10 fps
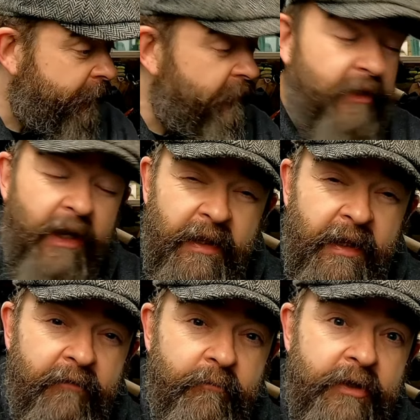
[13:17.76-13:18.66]
If there's
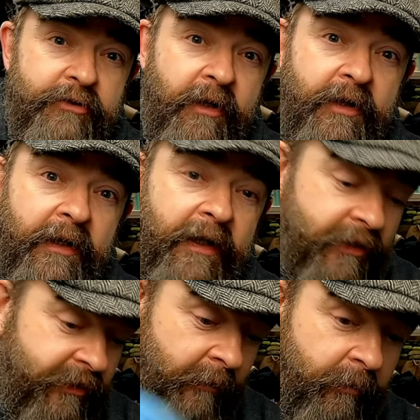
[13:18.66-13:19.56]
anything I've missed or anything you'd like
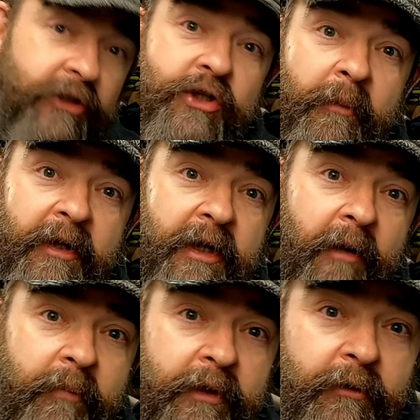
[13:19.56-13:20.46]
to see, please comment
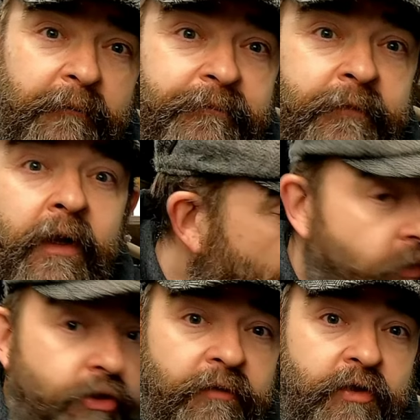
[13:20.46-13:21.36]
down below.
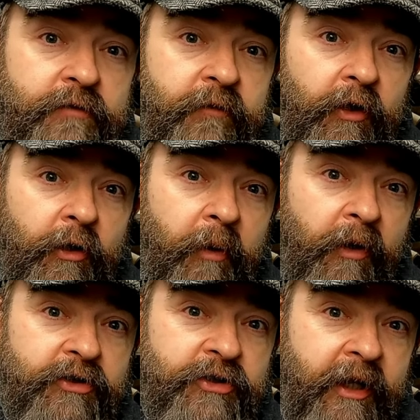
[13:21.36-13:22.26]
So if you're just following
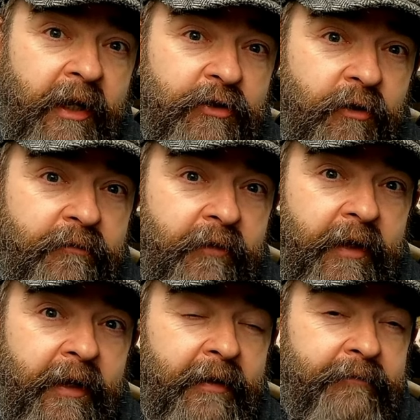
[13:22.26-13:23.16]
upon us again, don't
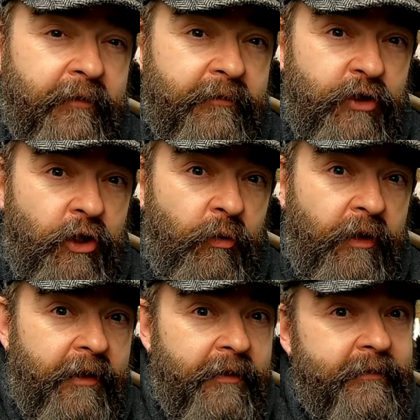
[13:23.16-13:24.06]
forget, if you're new
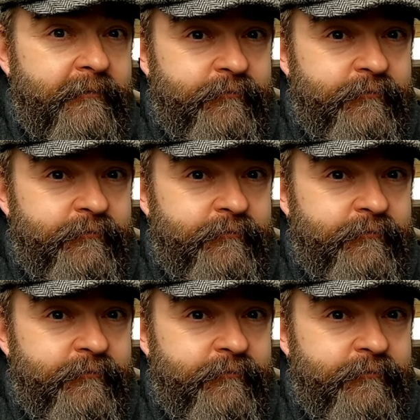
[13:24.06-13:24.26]
here,